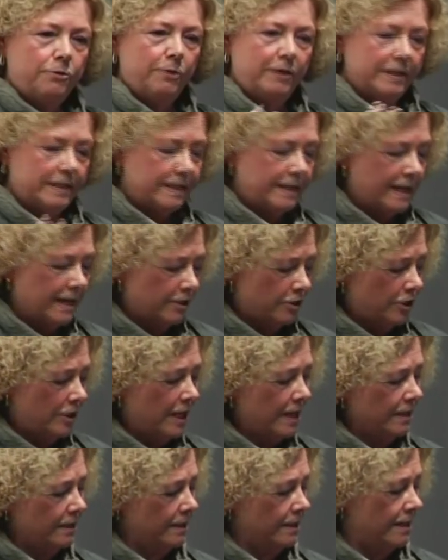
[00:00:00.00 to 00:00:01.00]

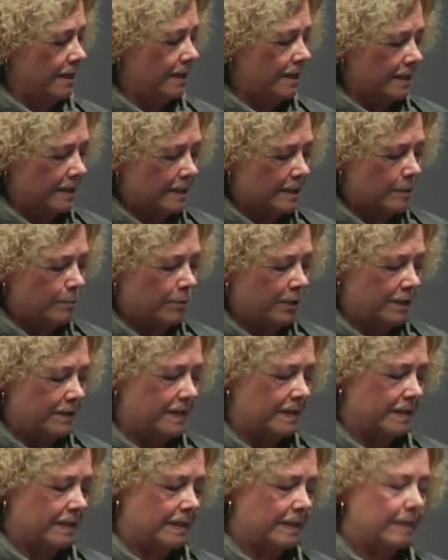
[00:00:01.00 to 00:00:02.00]
transnationality
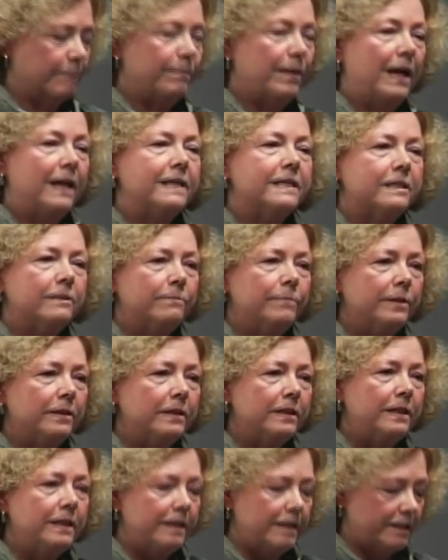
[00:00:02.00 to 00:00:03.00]
expresses
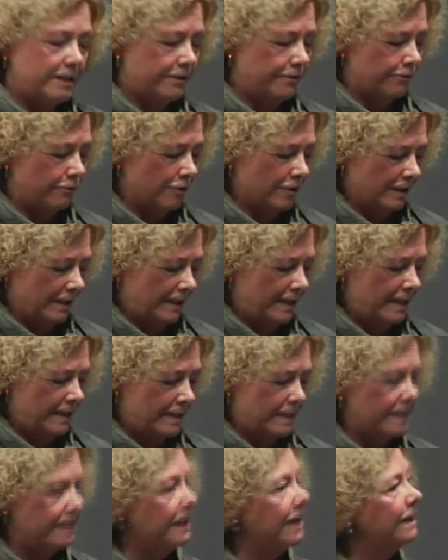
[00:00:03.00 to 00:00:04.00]
possibilities for
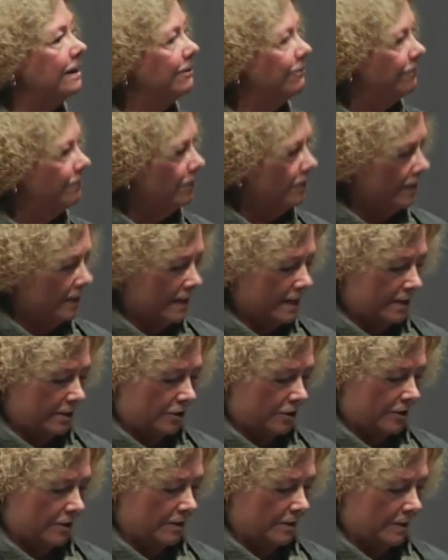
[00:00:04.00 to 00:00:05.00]
links and
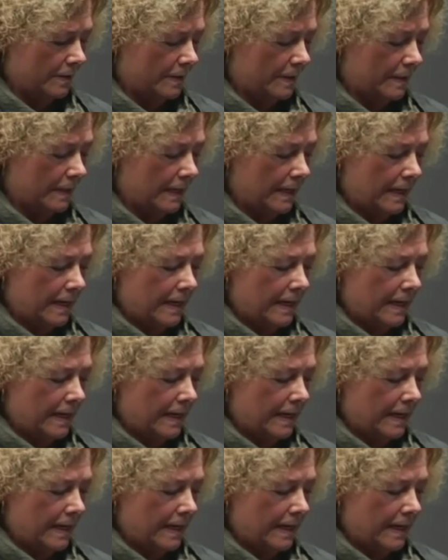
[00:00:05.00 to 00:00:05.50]
affiliations,